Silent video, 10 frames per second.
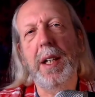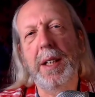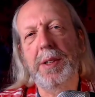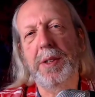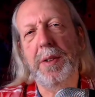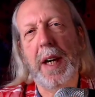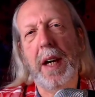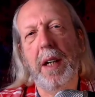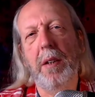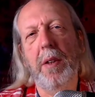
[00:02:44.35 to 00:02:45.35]
How did I
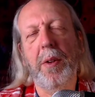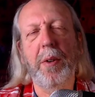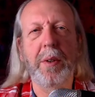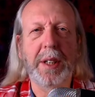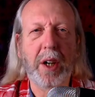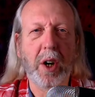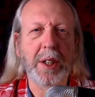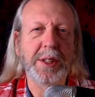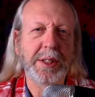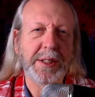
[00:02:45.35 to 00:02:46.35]
do that? Through
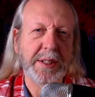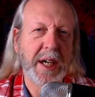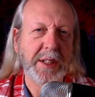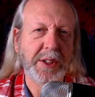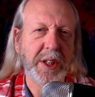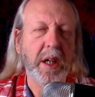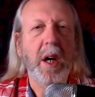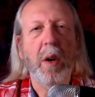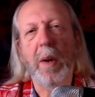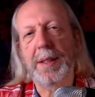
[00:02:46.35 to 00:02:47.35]
a conscious
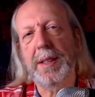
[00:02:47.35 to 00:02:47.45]
intention.